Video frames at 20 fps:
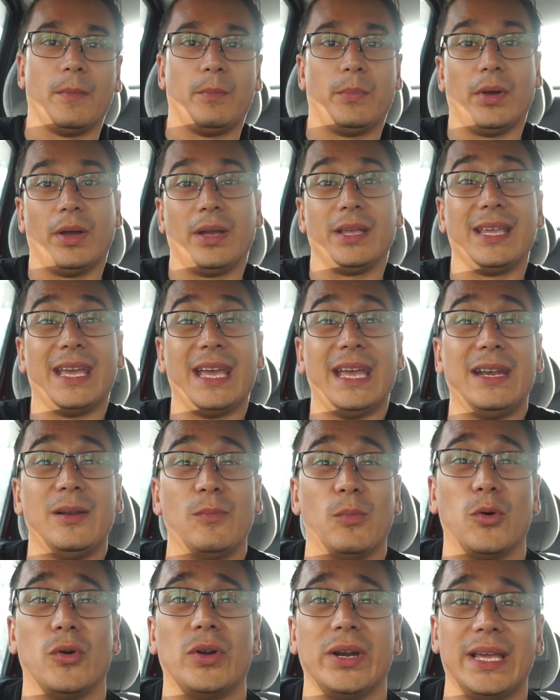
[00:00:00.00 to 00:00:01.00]
But yeah, in the
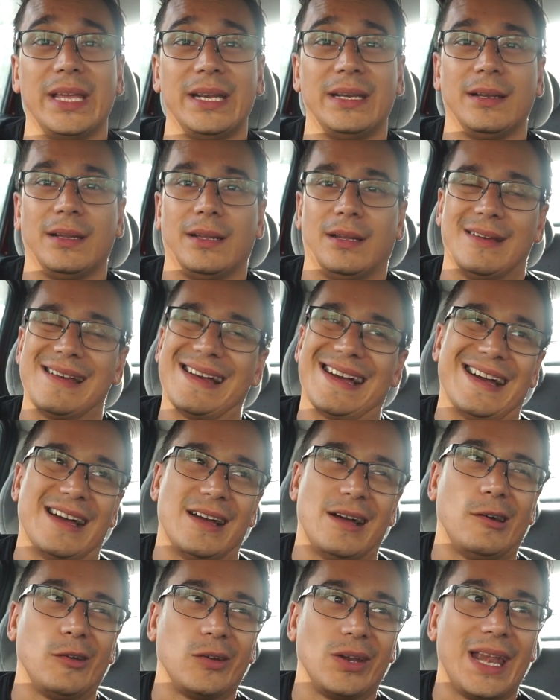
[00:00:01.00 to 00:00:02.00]
morning
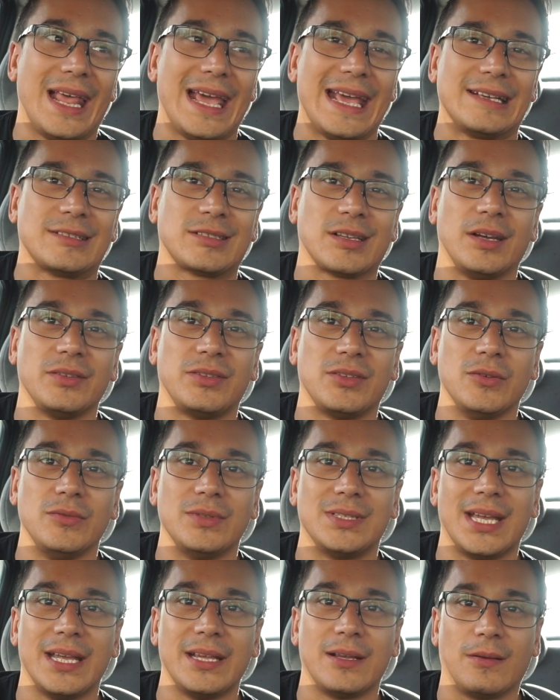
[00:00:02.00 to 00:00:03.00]
on legs I do
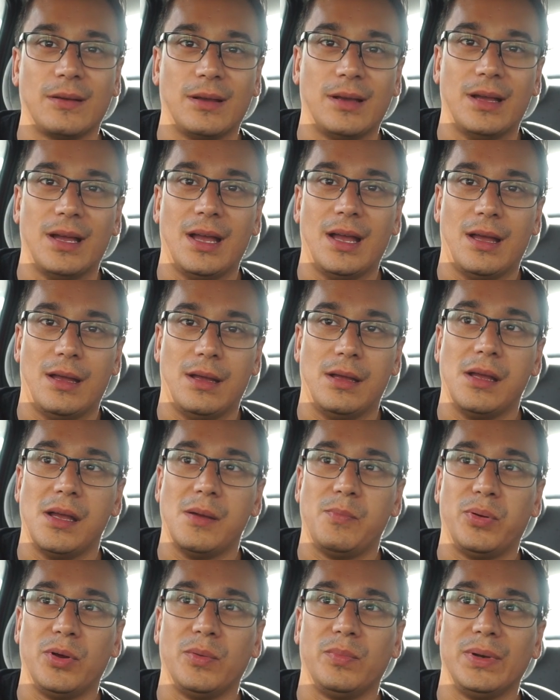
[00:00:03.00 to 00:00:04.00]
take
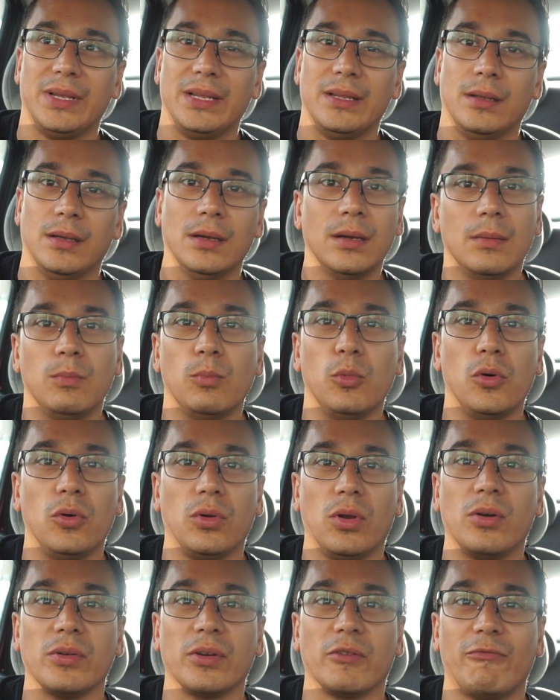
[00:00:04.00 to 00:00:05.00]
probably more
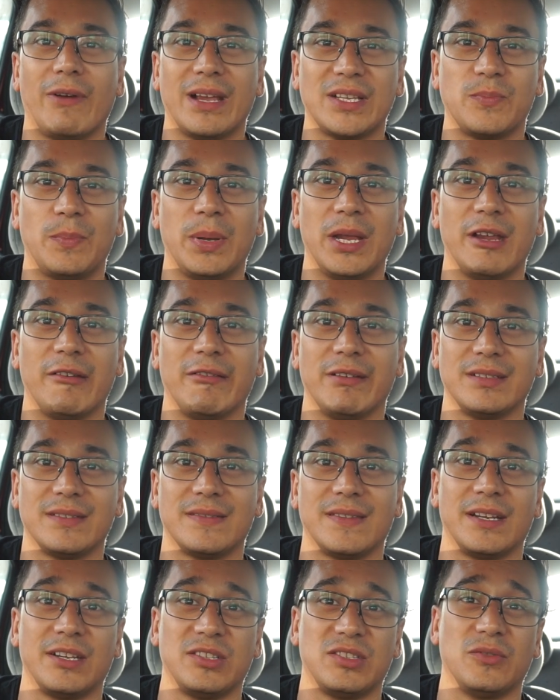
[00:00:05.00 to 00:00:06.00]
longer rest periods
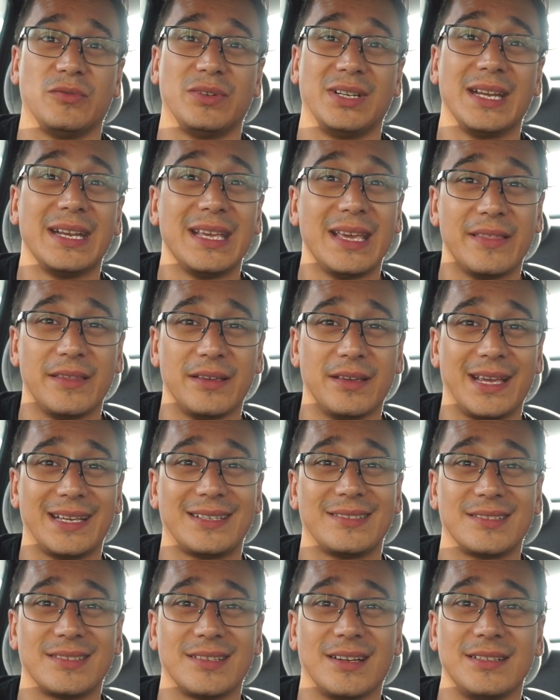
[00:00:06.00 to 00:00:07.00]
than I do on any other
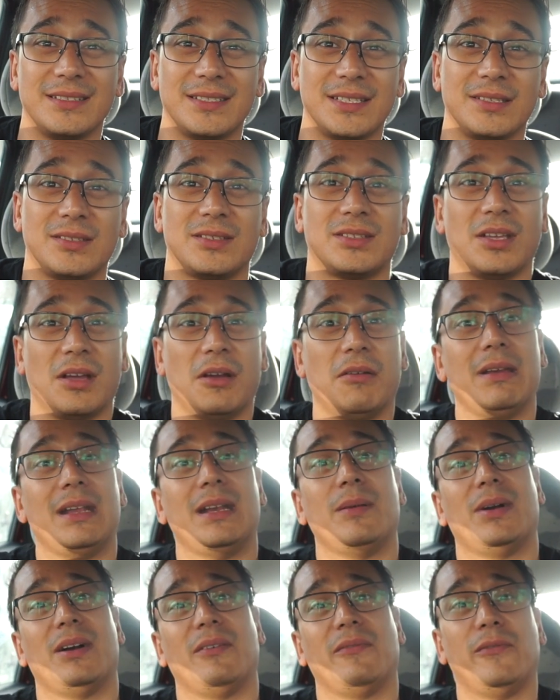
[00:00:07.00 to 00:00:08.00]
exercises, so in
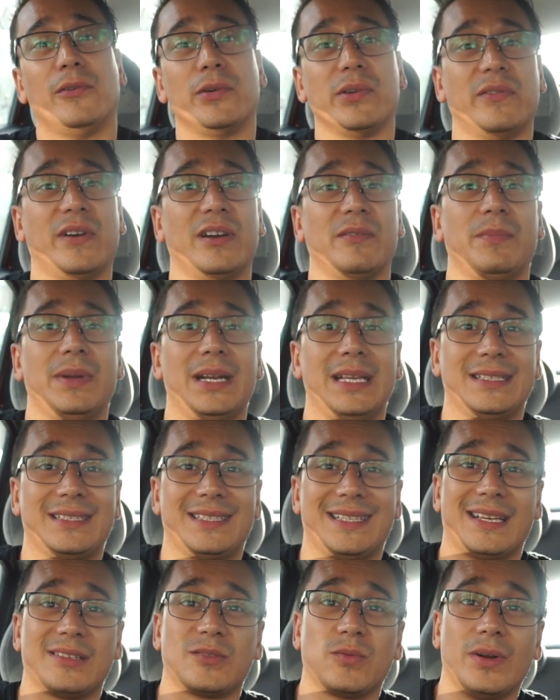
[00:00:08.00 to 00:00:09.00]
about 45 minutes
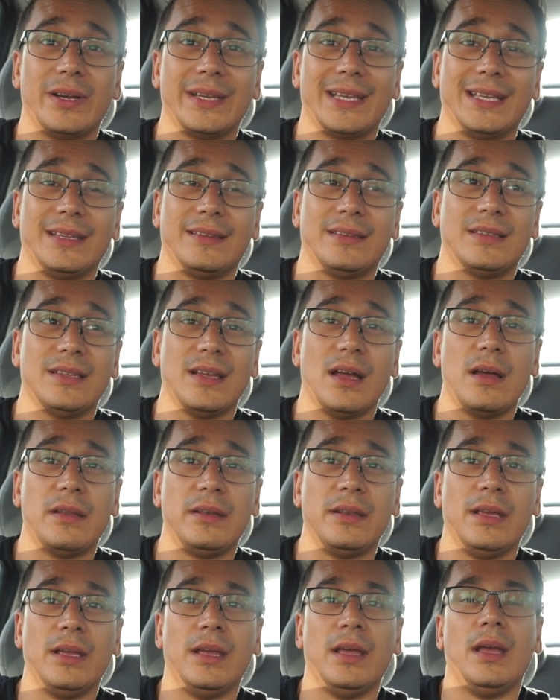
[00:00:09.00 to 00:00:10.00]
that's what I get done.